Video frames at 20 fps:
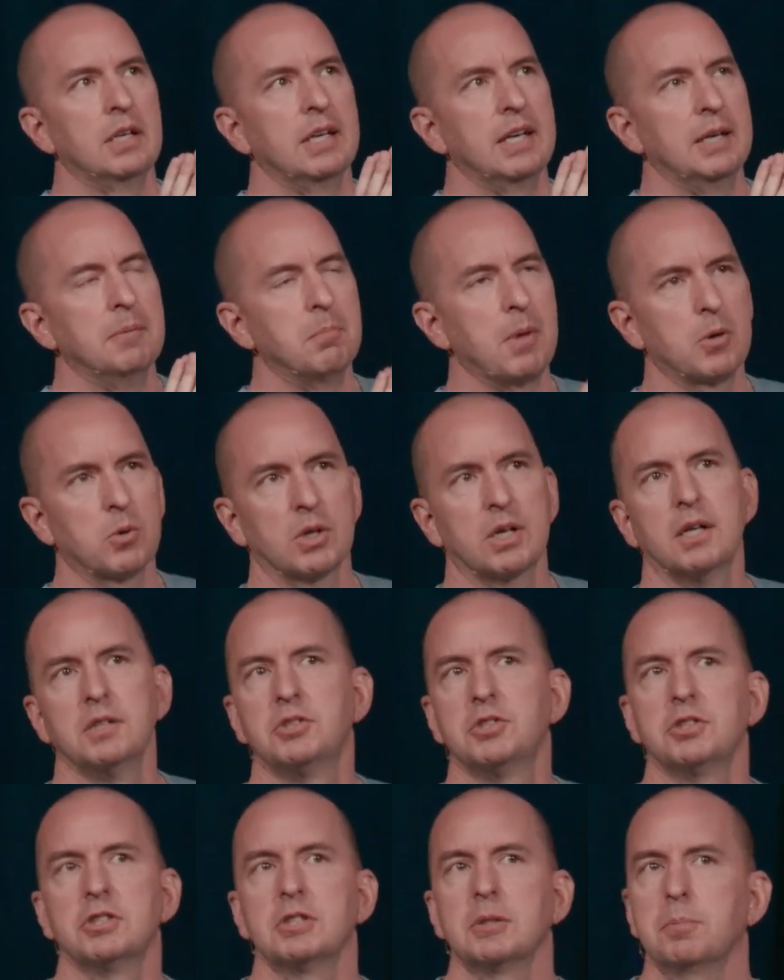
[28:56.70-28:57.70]
in my
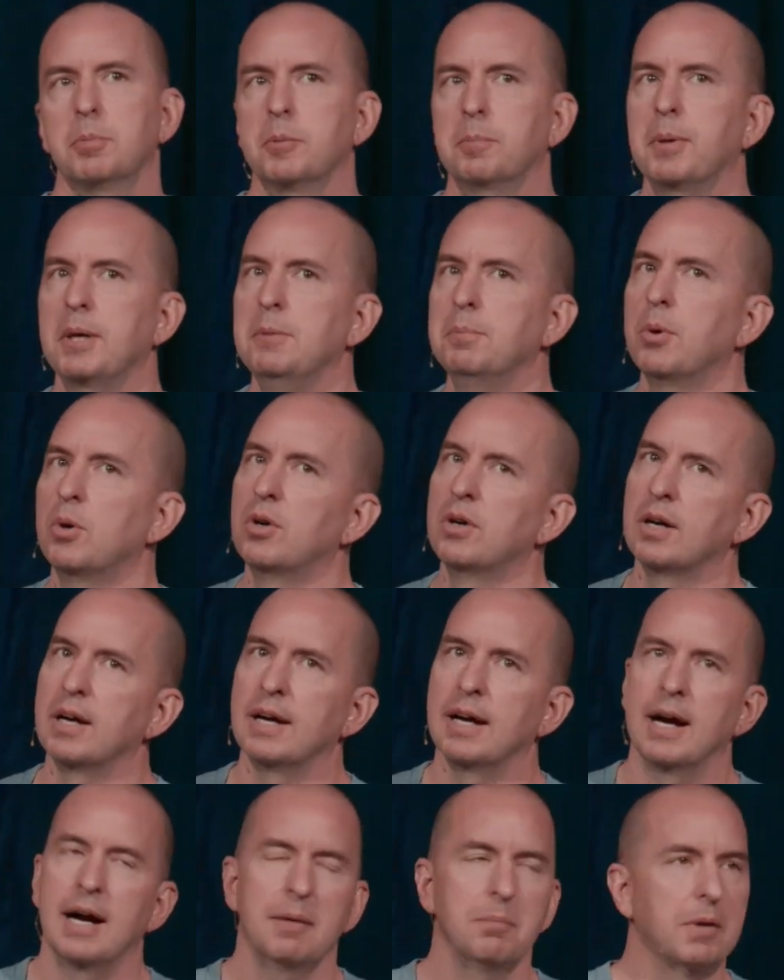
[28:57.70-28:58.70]
relationship with people.
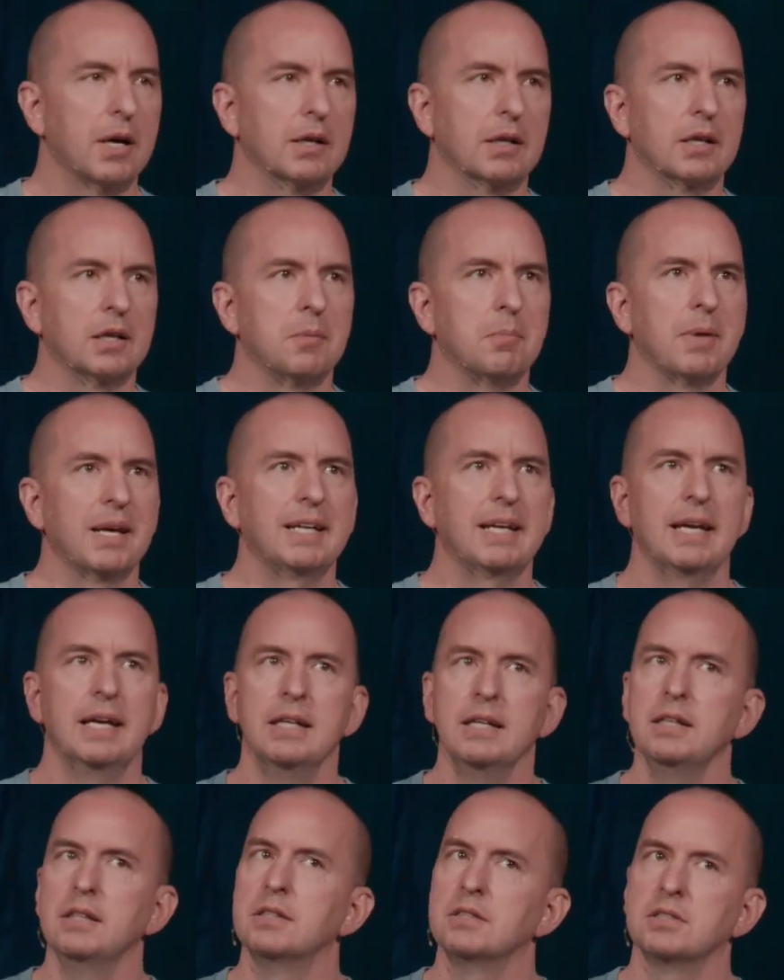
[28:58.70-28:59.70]
I'm not going to make
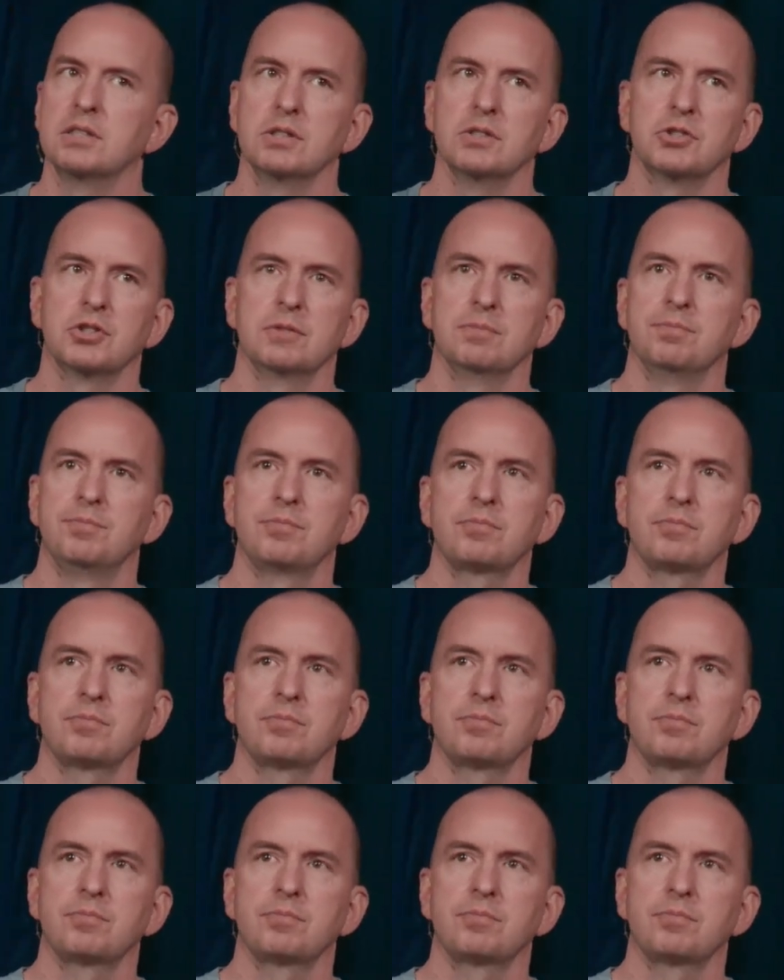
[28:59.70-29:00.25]
any decision